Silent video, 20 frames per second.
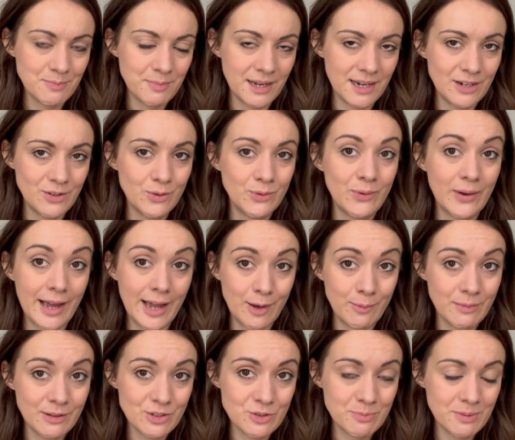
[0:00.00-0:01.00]
but I don't know how
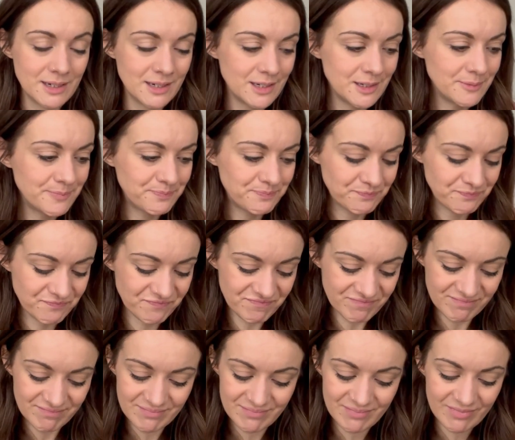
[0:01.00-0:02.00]
much bigger.
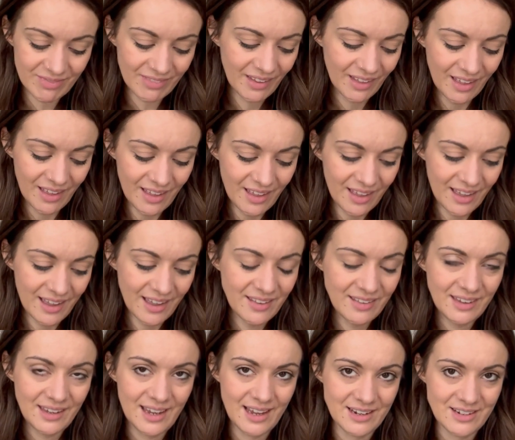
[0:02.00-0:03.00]
In
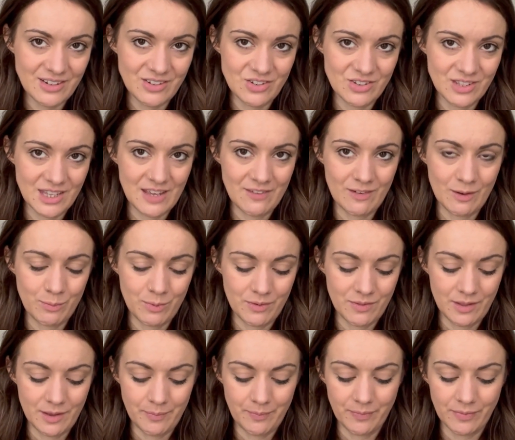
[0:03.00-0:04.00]
the end, I just gave up with
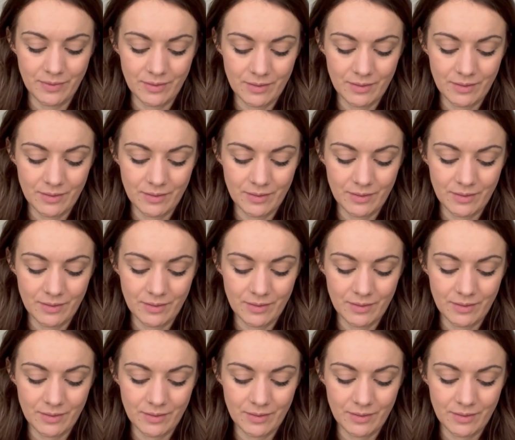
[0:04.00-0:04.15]
them.